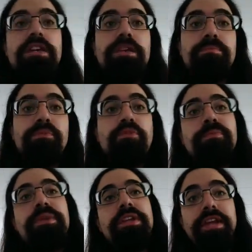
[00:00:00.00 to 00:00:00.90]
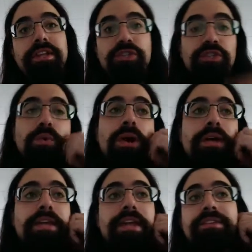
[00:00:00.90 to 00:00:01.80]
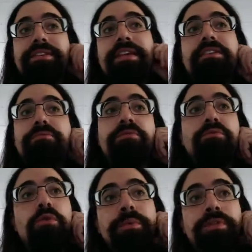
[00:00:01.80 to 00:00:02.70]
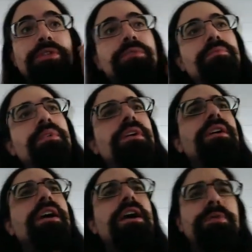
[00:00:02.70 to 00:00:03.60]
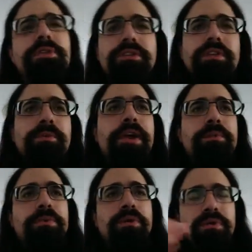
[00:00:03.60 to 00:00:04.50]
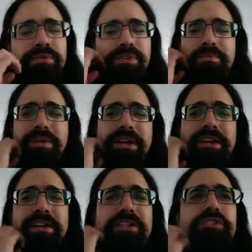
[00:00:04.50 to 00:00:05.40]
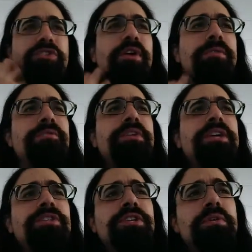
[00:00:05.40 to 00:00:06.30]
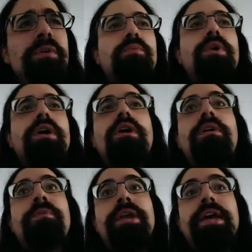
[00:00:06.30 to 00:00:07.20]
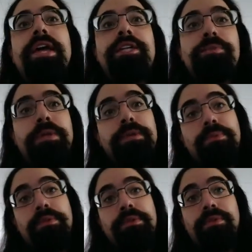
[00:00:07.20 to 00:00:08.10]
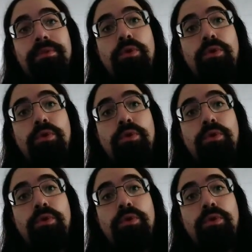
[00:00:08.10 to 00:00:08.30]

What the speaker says: Improvement in squat and deadlift performance. I recently ran a poll on my Instagram a few days ago, and I asked people